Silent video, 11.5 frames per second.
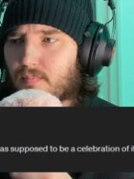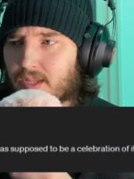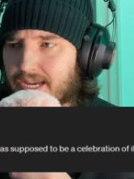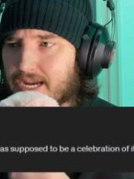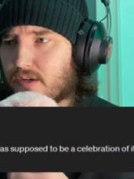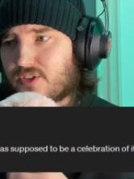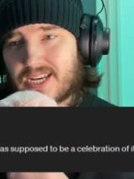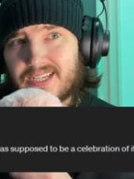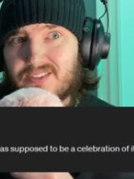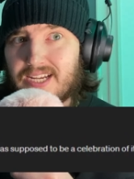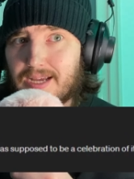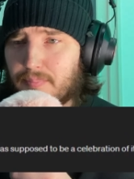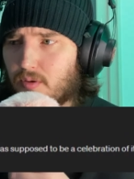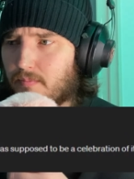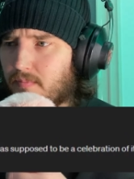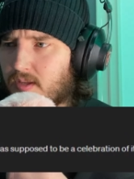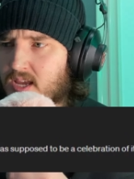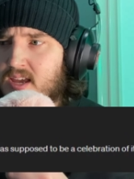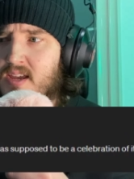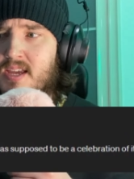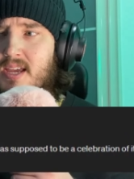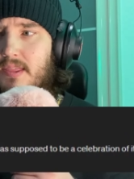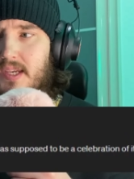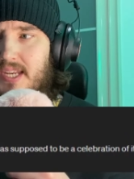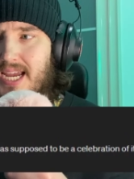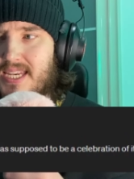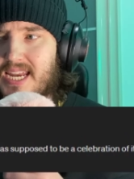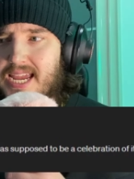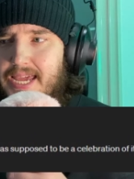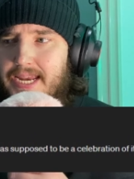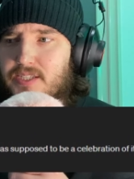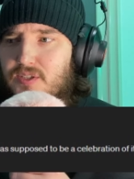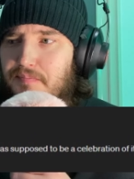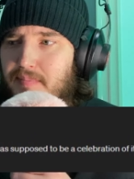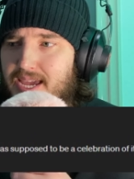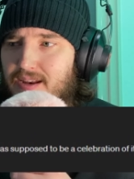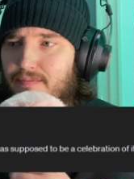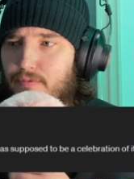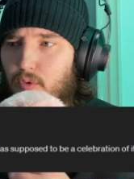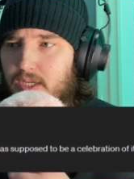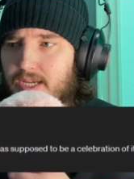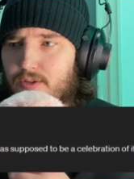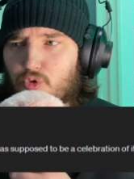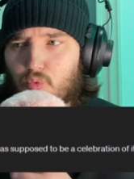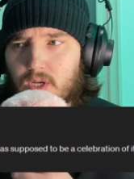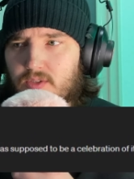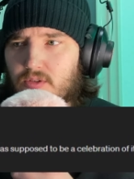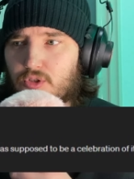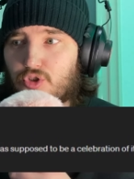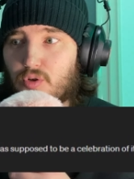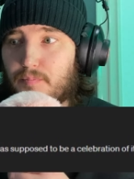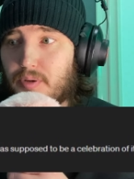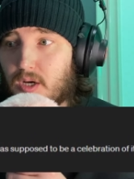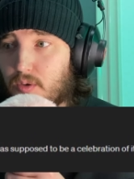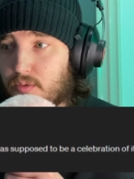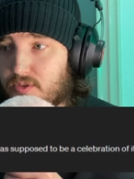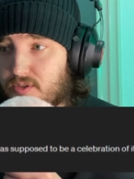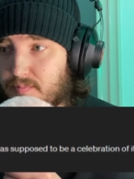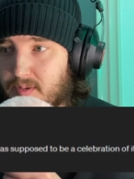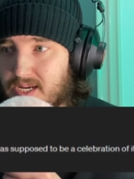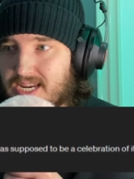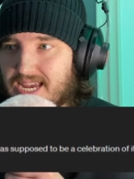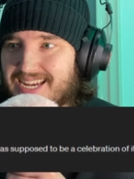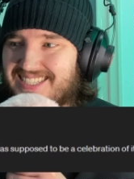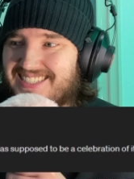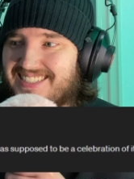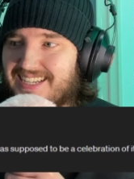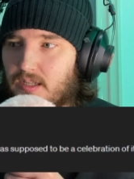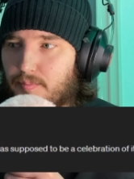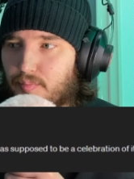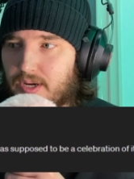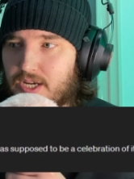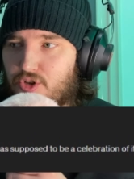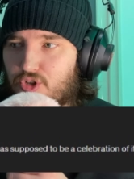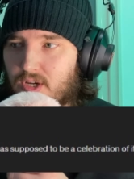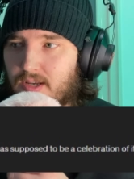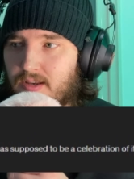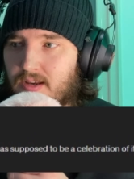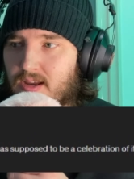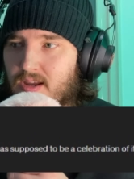Here's an example. The Titanic's maiden voyage was supposed to be a celebration